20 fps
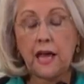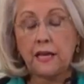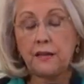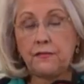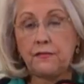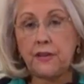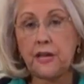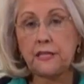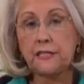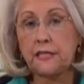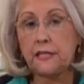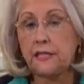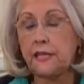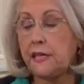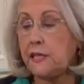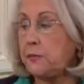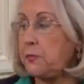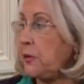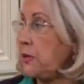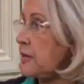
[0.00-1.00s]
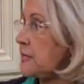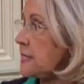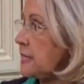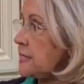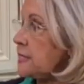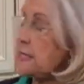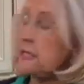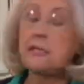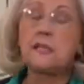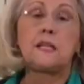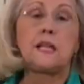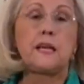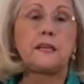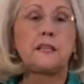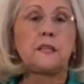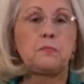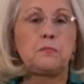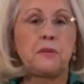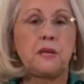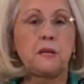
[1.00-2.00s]
invented these because I didn't like
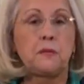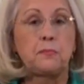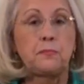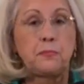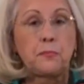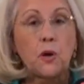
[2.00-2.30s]
the big